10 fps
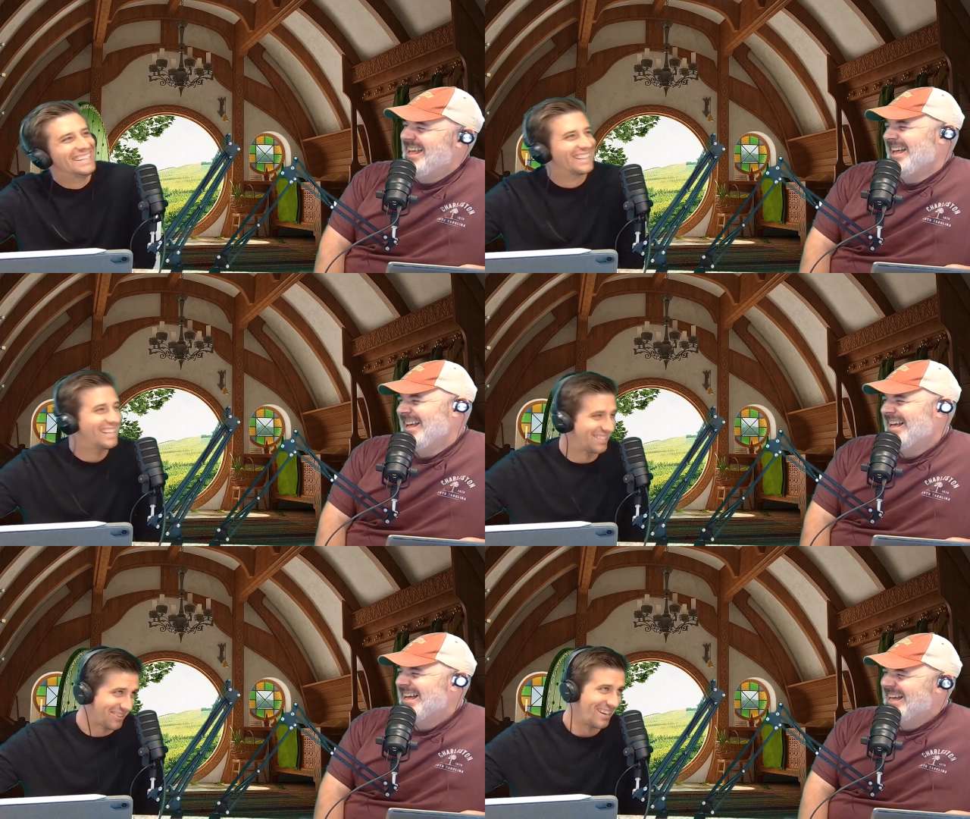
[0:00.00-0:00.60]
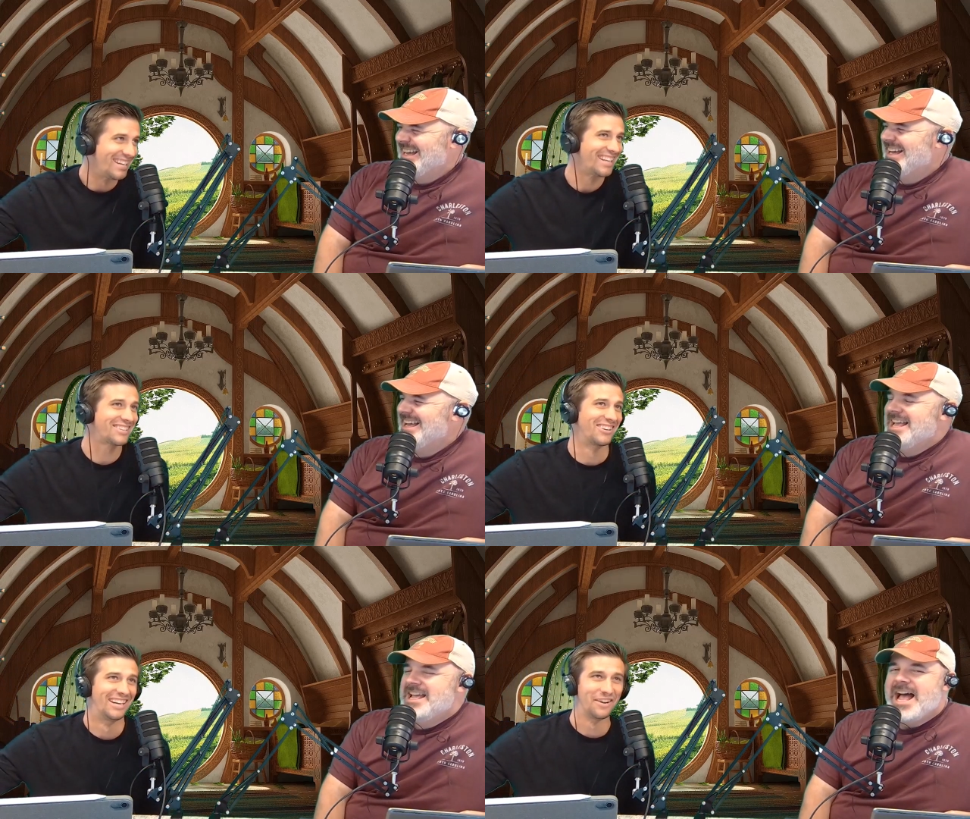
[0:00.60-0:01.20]
Speaker 1: That's great. That's
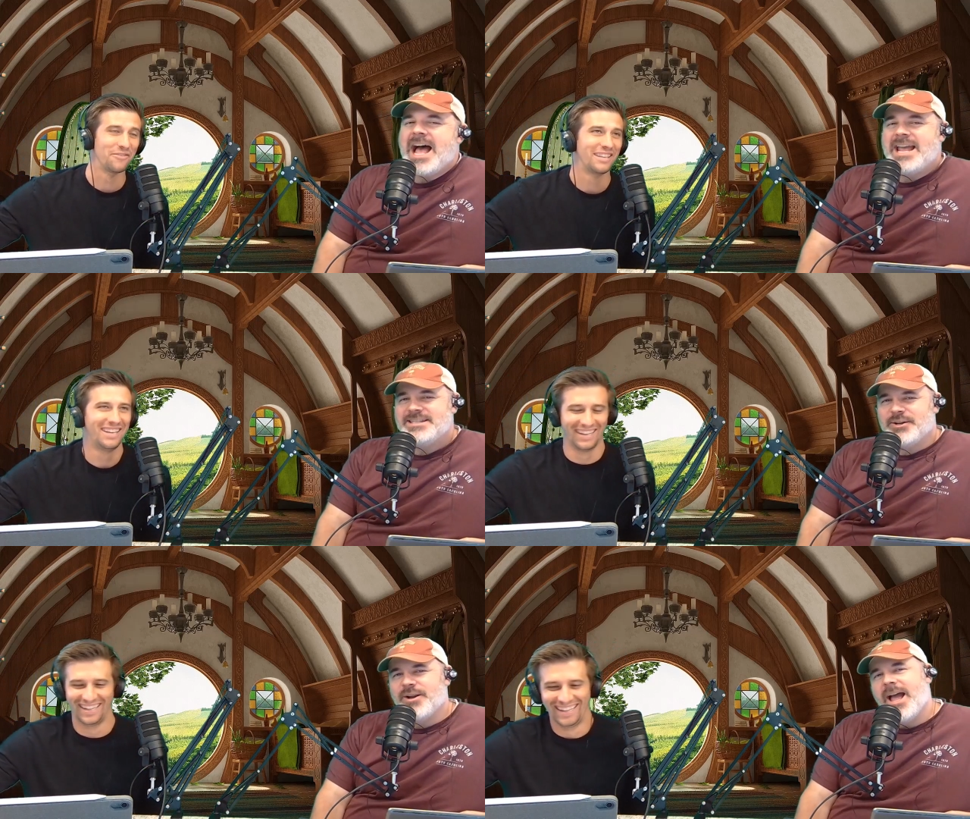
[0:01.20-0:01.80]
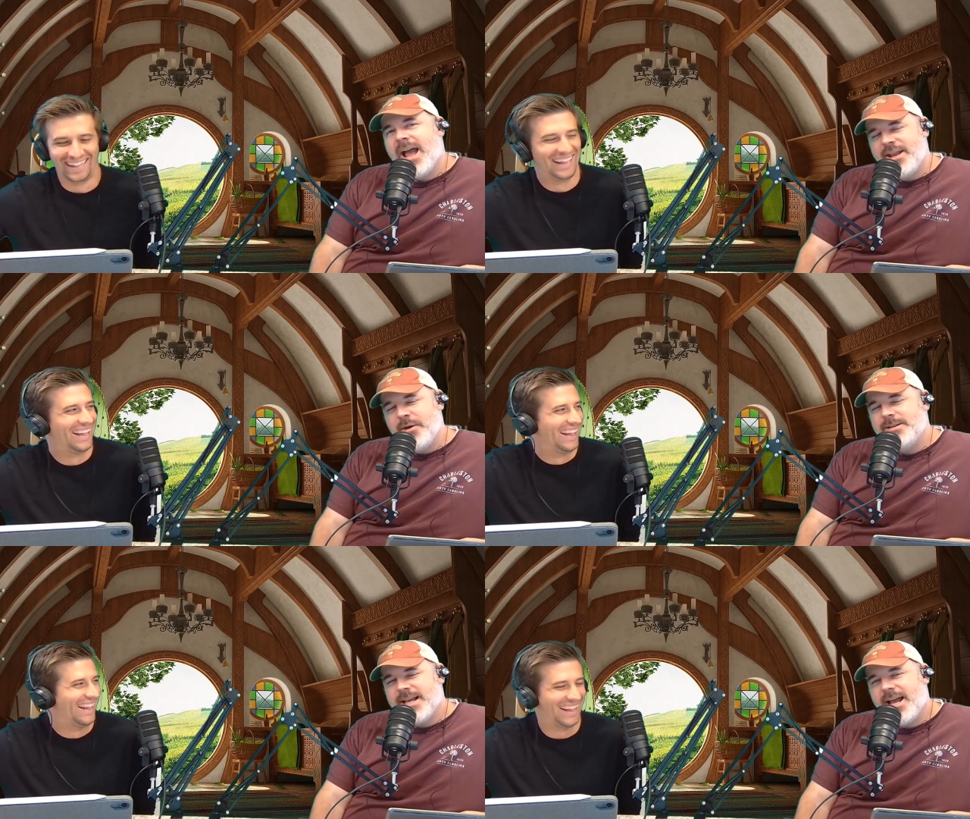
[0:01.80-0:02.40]
Speaker 2: great. Heiser. I know
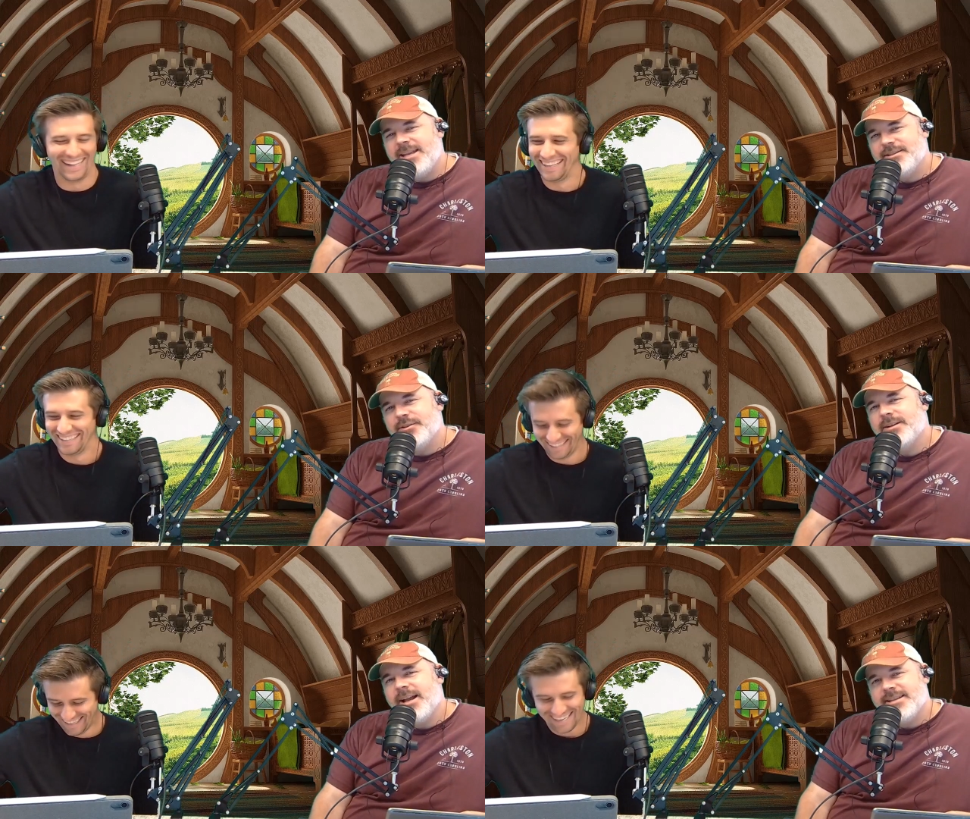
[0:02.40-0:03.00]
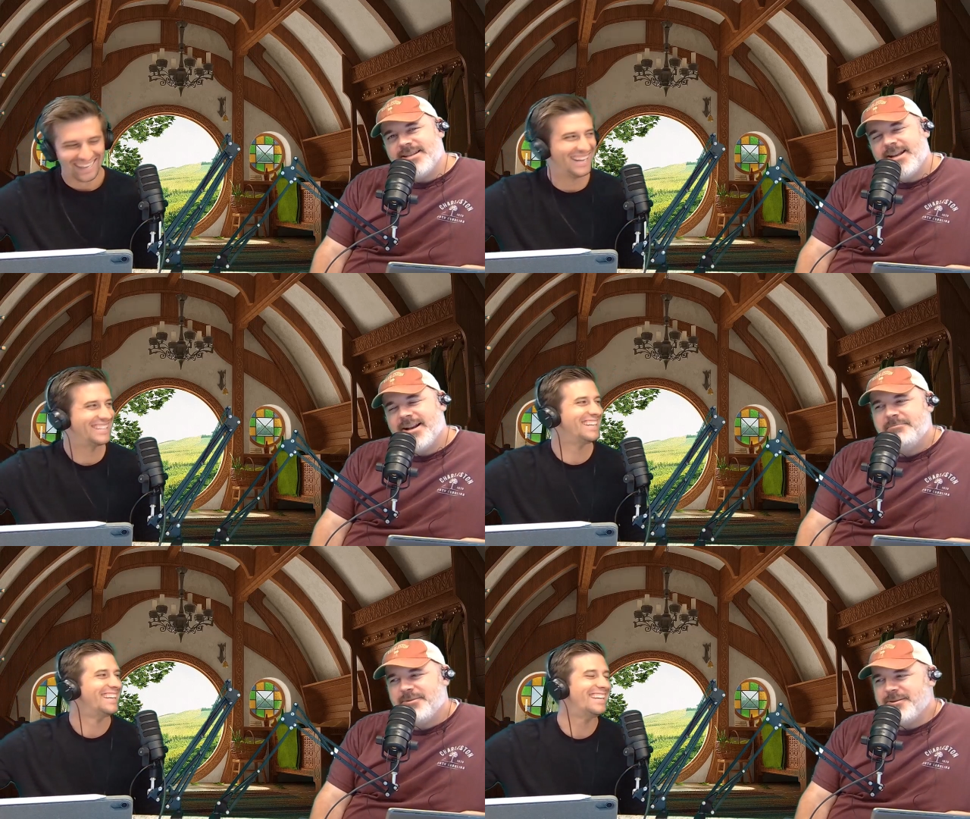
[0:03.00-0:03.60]
it's Heiser. I said it
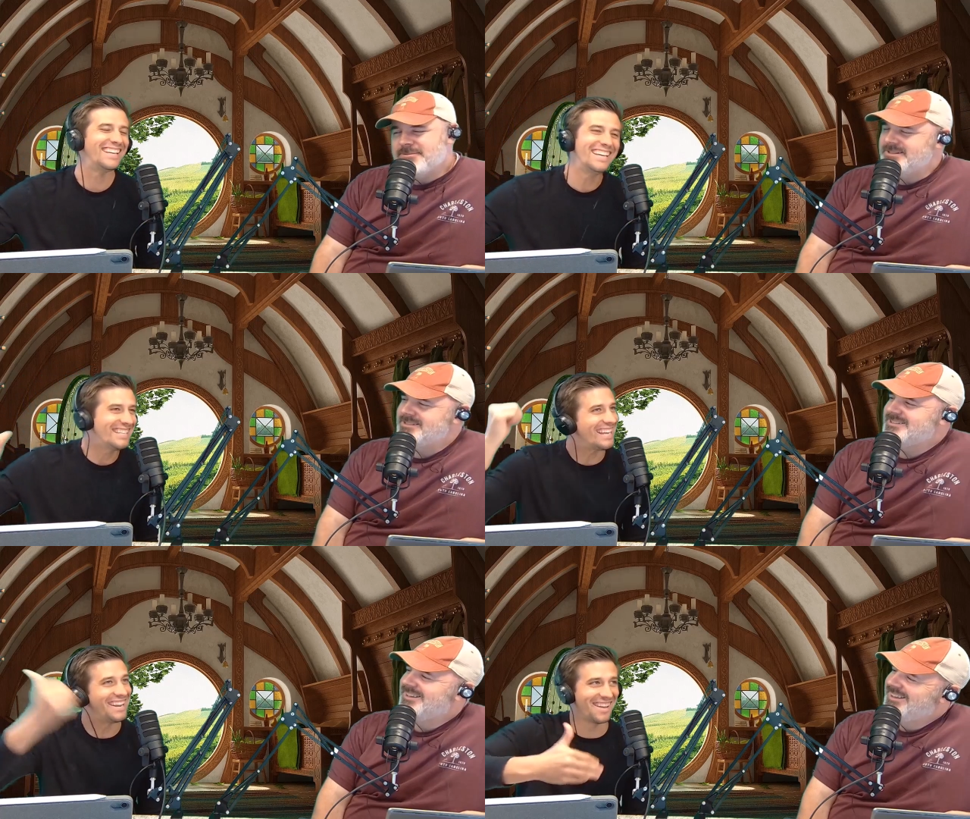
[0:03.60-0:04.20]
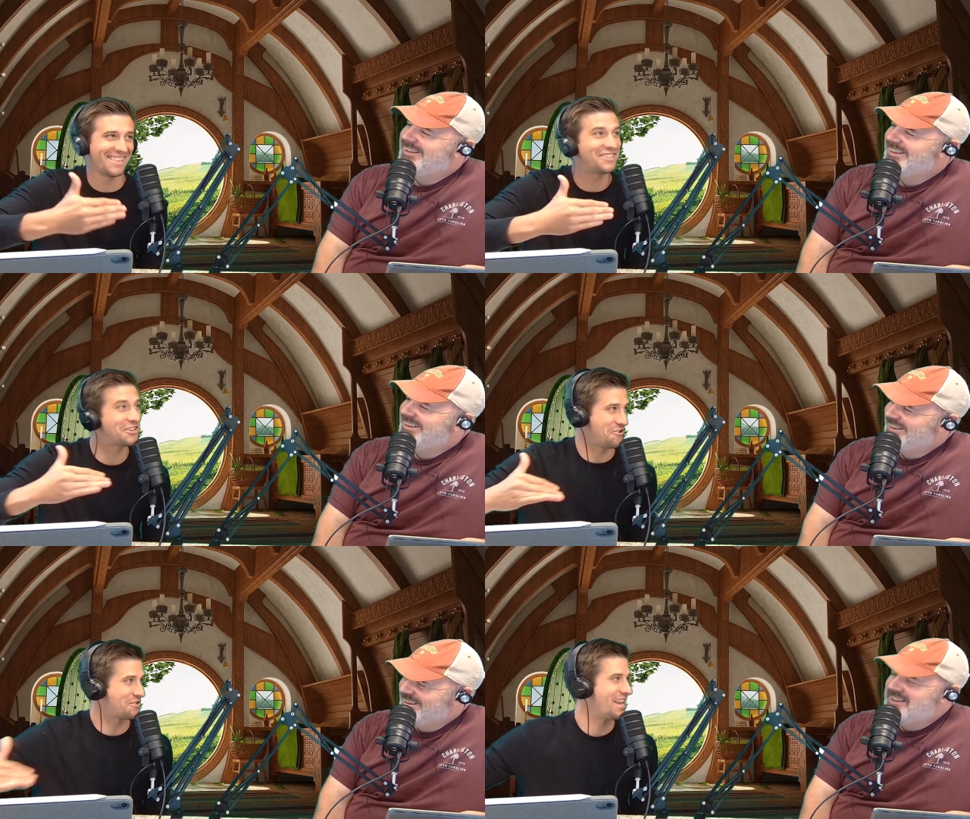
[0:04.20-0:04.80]
on purpose. He's in on the
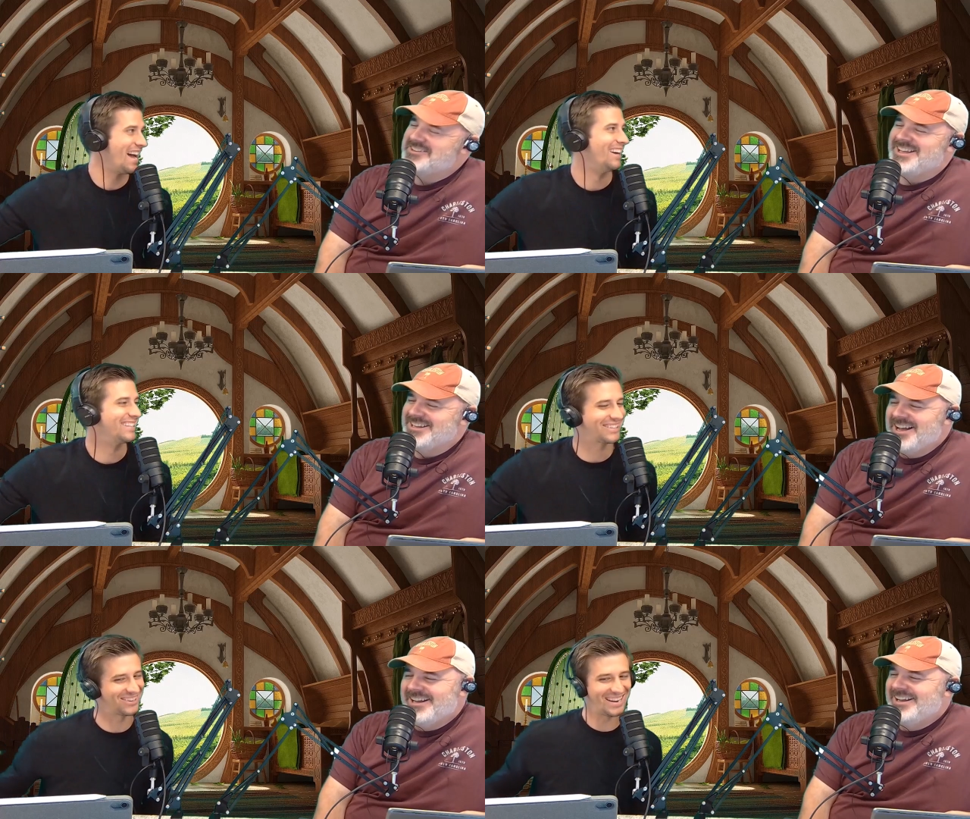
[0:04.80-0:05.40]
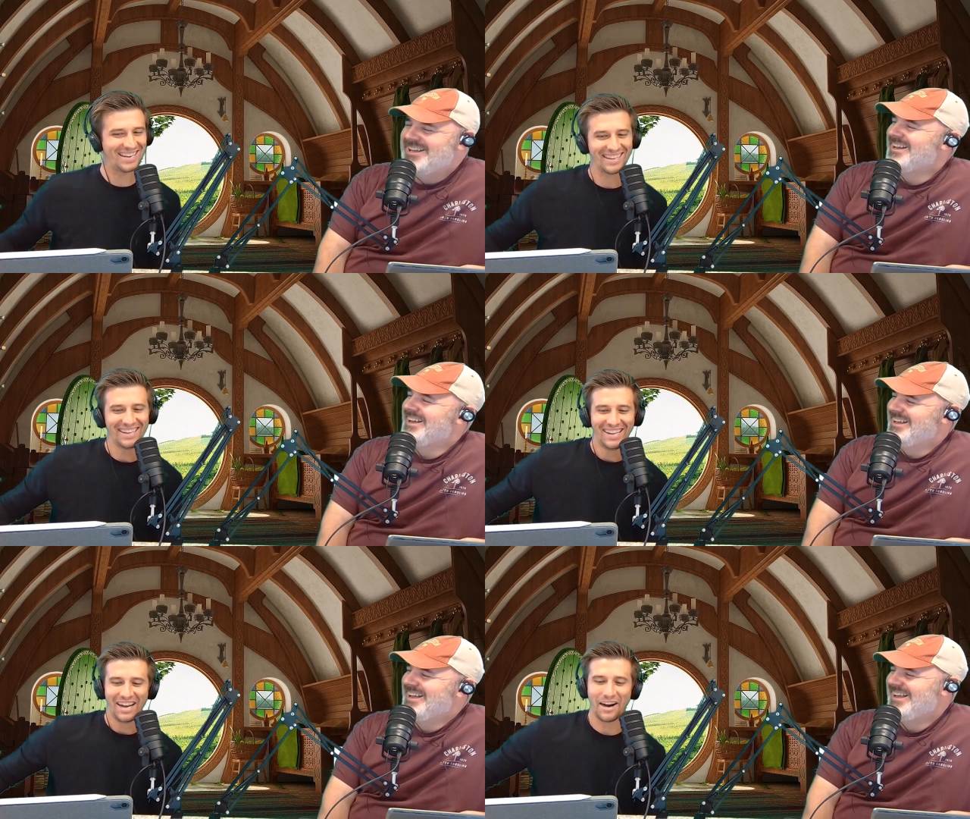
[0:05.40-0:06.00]
joke now. Okay.
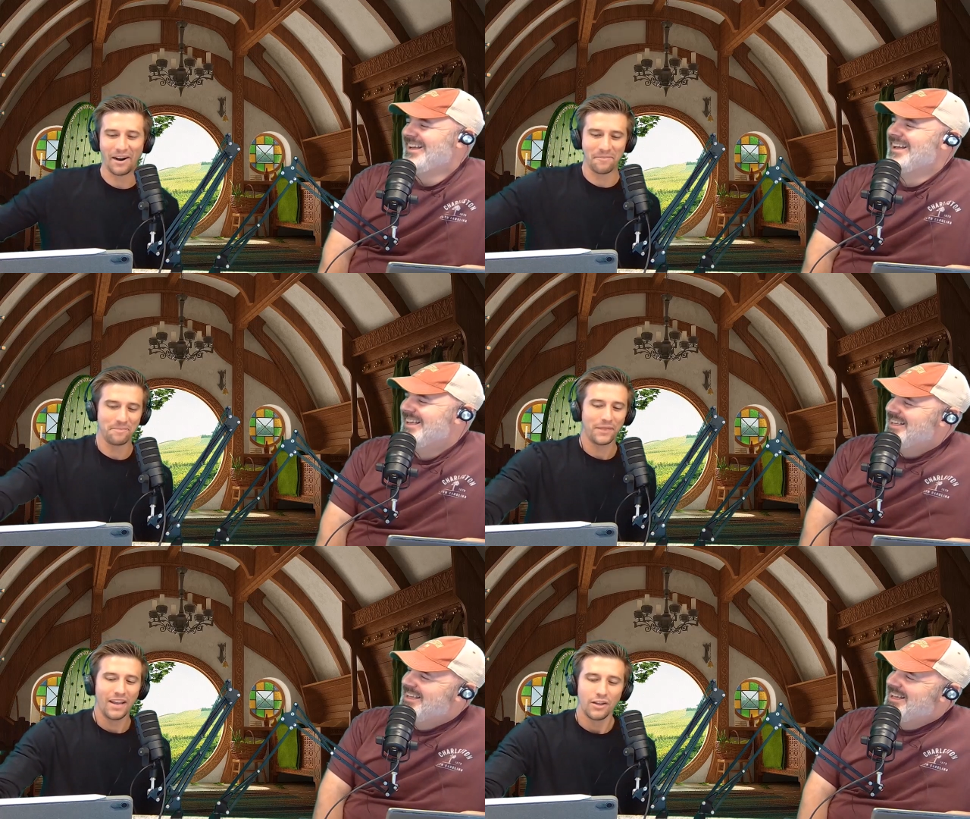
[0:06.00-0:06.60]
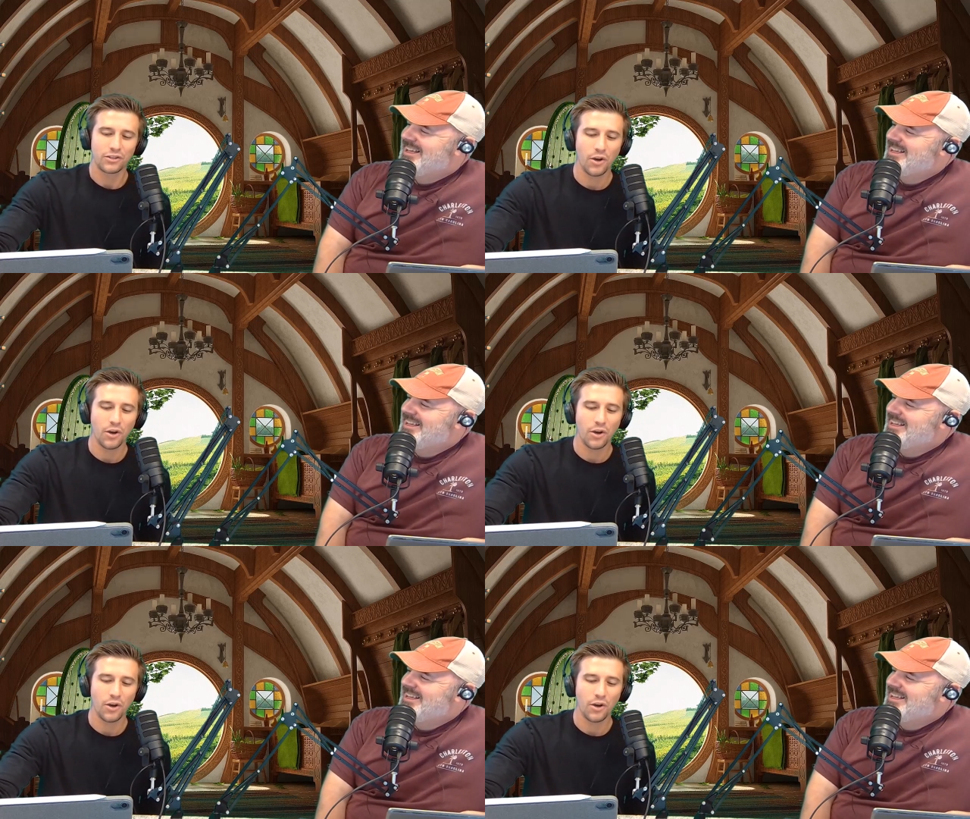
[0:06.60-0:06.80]
It's